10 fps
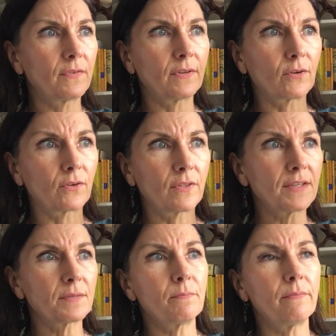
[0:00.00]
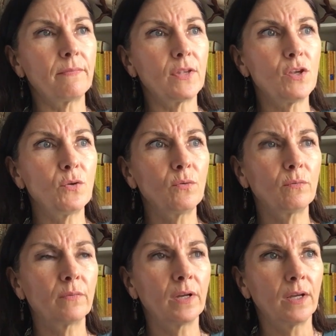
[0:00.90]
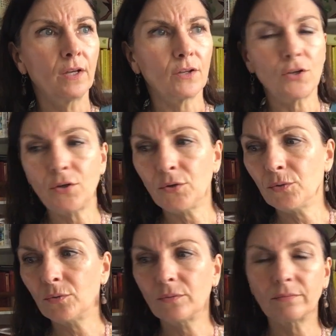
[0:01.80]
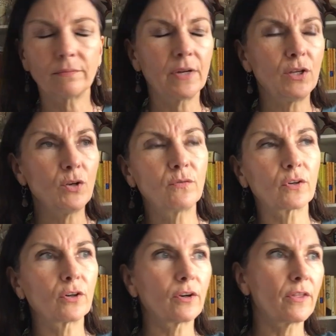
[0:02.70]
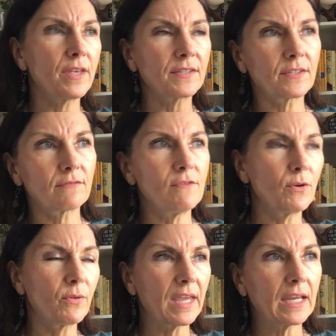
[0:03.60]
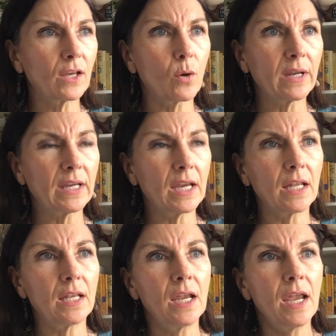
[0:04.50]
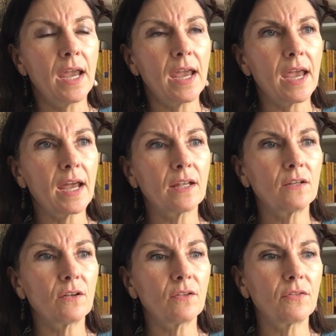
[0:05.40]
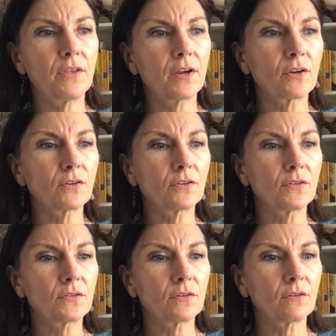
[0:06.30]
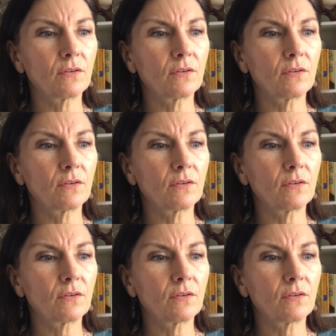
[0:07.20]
or this new new maneuver or this new thing going in. And there's,